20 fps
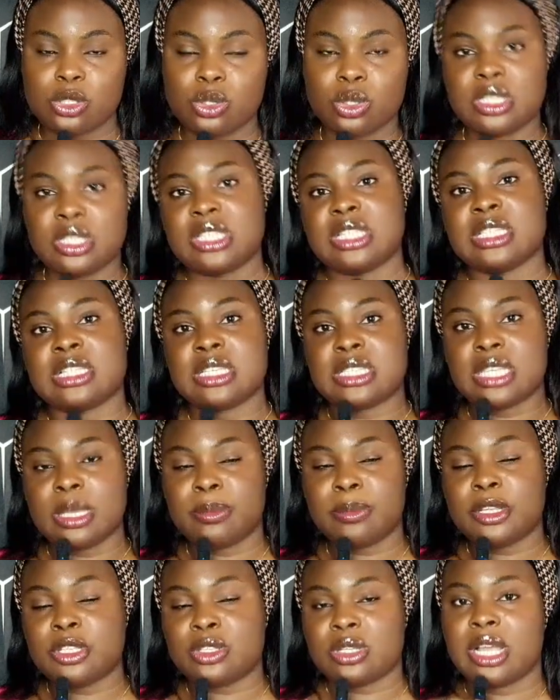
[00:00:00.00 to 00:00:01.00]
So this is a
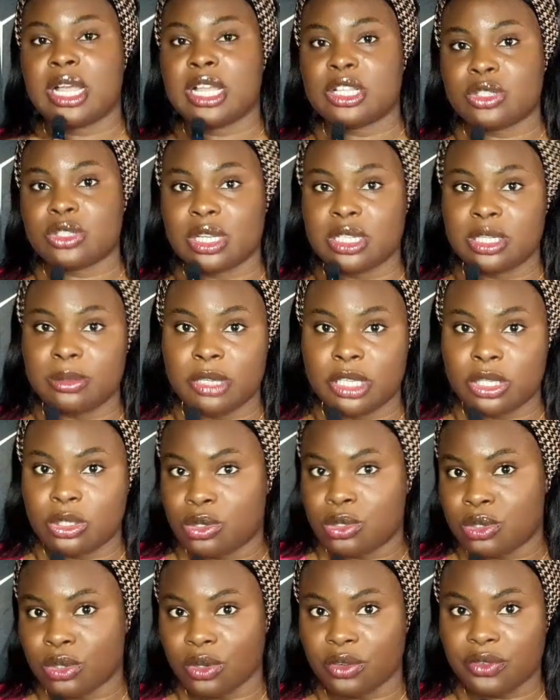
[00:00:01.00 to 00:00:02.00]
template you can actually make
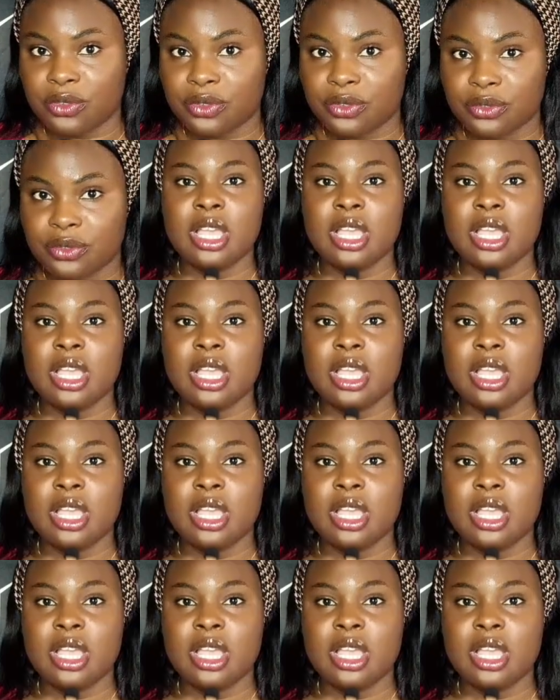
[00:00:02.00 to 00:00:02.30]
use of.